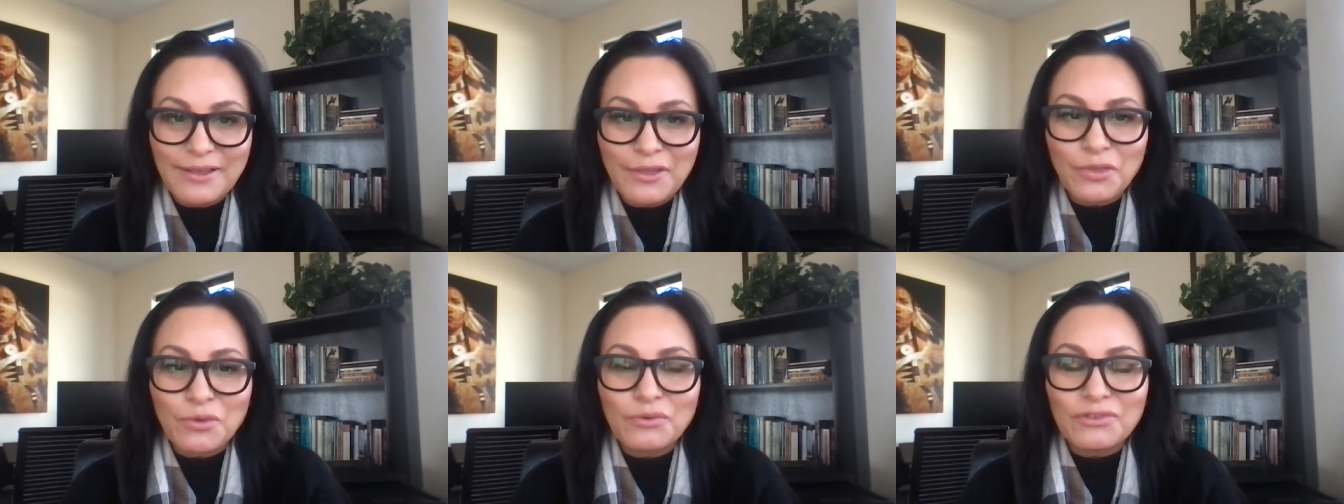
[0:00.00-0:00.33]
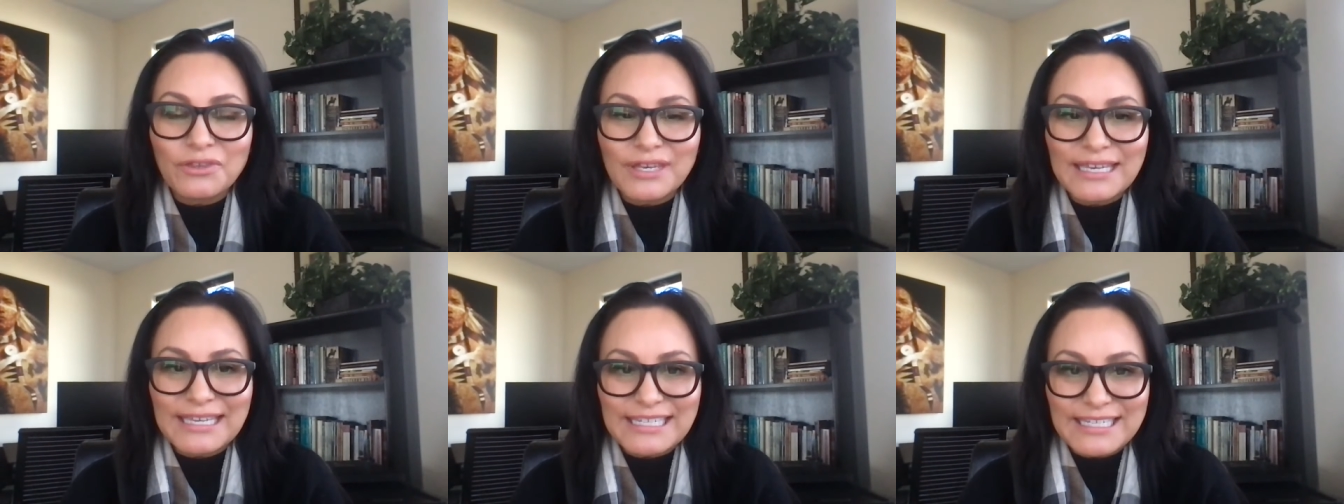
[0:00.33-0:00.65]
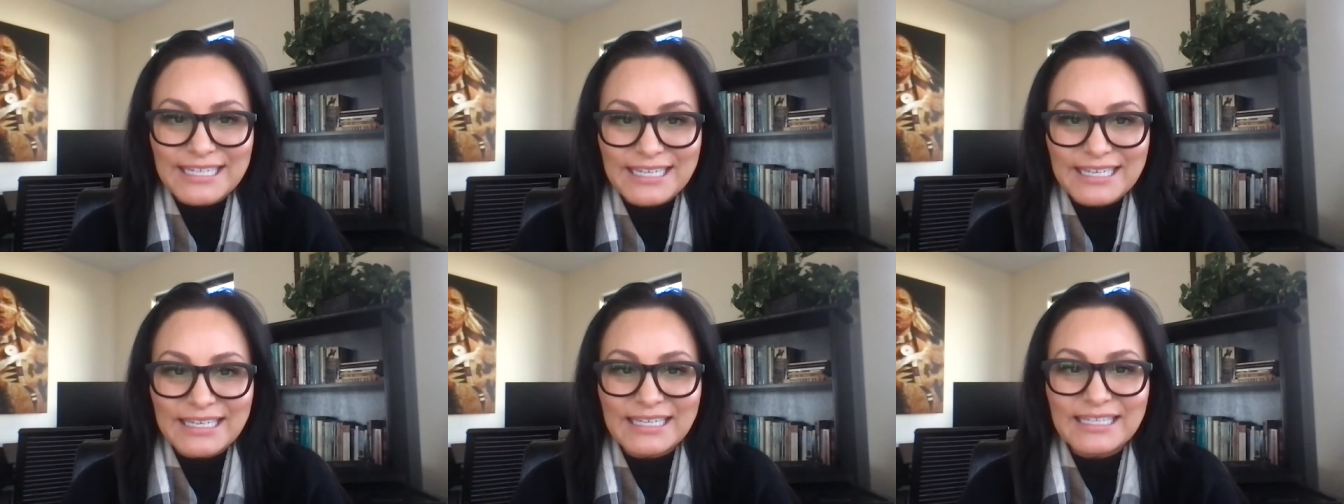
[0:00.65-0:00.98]
through the
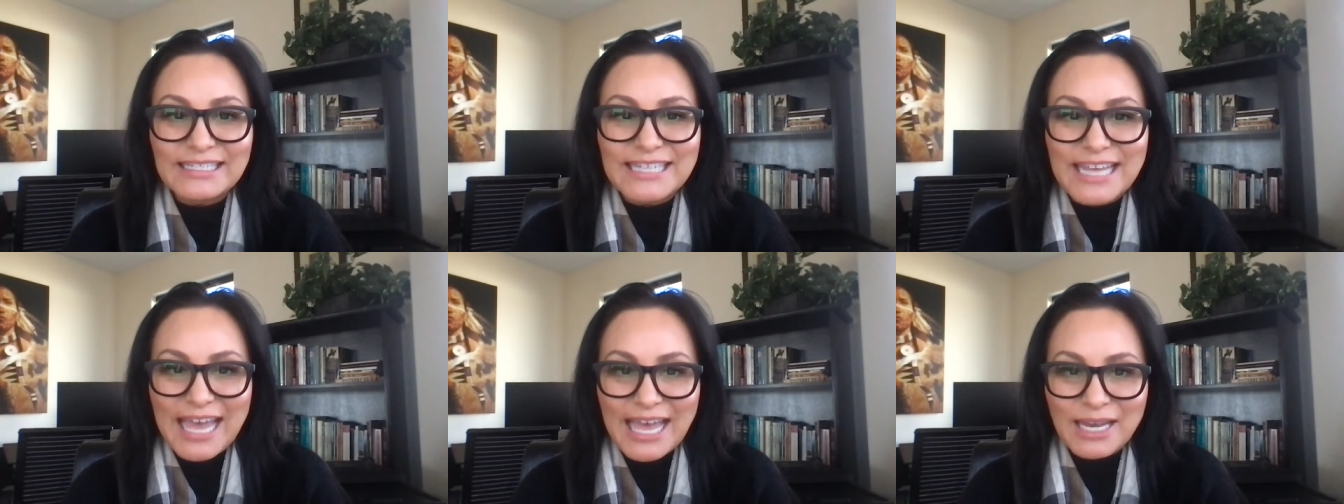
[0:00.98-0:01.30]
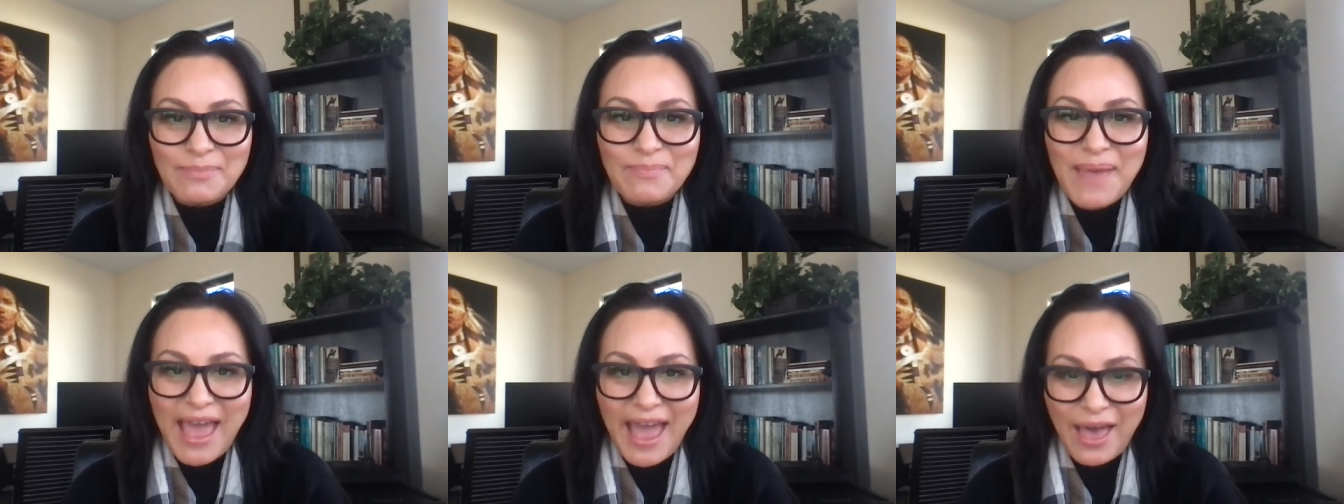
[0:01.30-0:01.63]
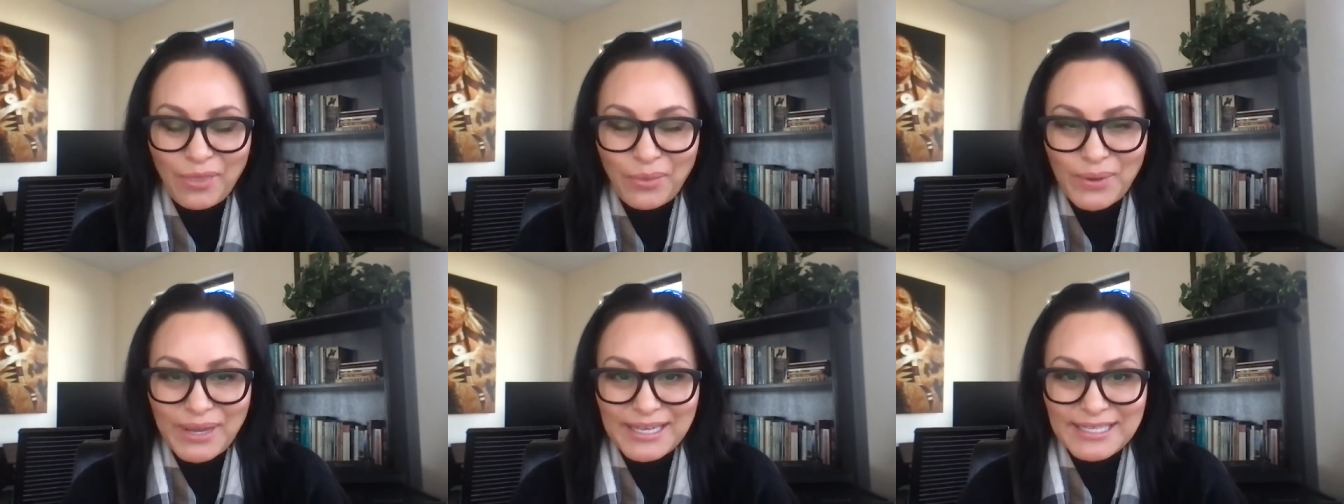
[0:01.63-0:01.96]
ETE 10
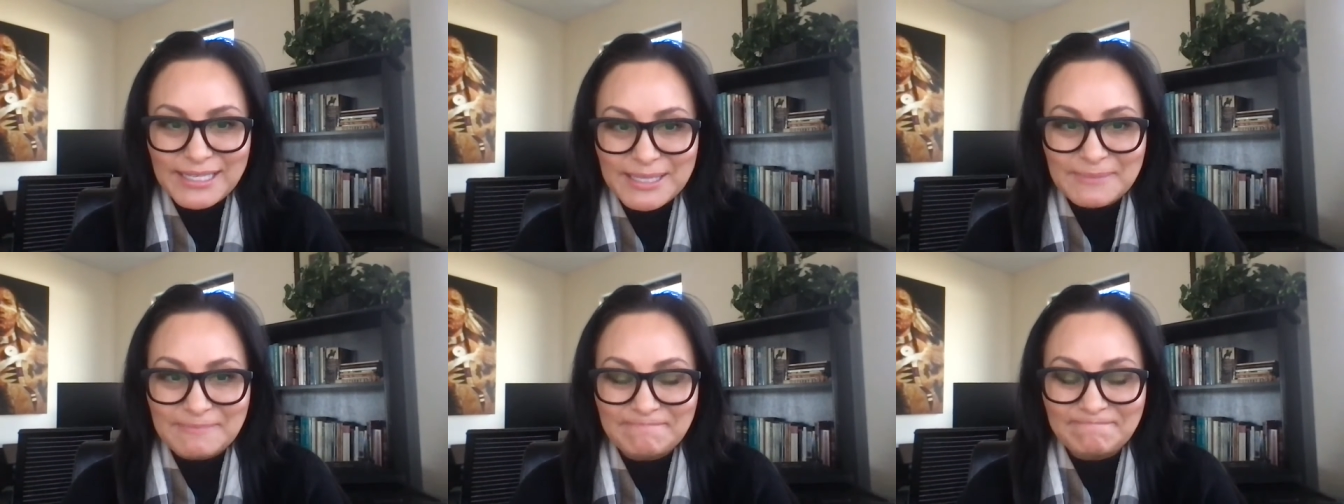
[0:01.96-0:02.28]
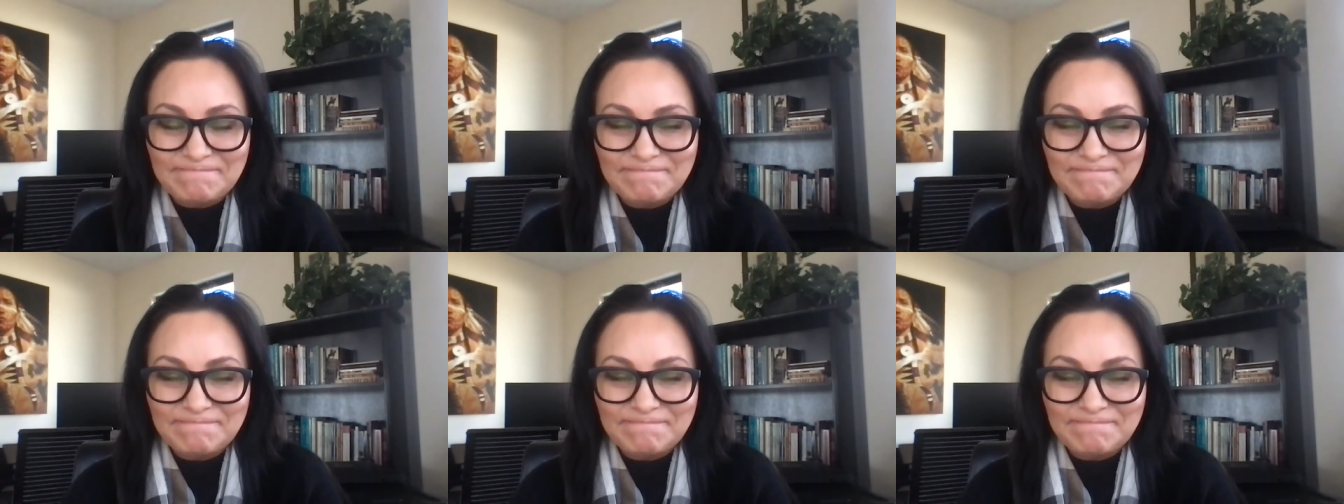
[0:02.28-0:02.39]
Pathways.